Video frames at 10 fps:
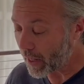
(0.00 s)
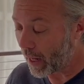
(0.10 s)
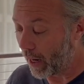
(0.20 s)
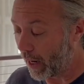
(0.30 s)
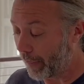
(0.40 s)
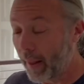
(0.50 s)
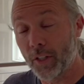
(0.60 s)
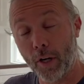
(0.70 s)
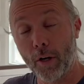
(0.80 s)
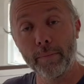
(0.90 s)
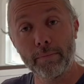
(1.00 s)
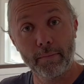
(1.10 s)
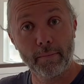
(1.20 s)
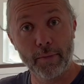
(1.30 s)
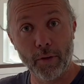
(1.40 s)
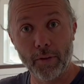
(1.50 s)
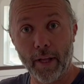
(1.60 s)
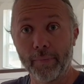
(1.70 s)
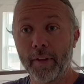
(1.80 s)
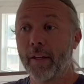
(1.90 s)
Um, so don't do
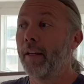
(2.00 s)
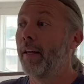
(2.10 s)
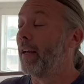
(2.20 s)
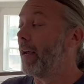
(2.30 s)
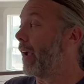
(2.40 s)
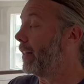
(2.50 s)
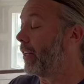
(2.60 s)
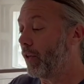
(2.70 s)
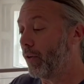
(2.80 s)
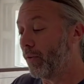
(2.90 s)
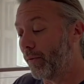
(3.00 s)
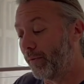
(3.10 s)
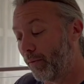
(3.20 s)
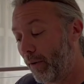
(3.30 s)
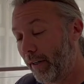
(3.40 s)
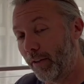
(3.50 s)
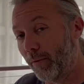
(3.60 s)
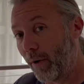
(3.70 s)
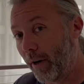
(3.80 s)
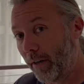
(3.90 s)
that. And then you run your
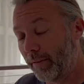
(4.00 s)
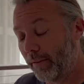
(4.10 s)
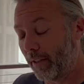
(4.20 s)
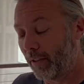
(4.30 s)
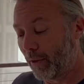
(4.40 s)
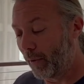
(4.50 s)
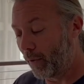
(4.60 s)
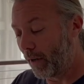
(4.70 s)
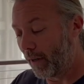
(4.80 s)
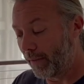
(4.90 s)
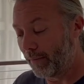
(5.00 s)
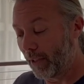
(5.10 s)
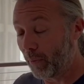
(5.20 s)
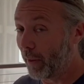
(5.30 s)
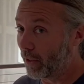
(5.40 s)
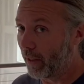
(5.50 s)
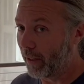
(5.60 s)
water, you drip your water, especially on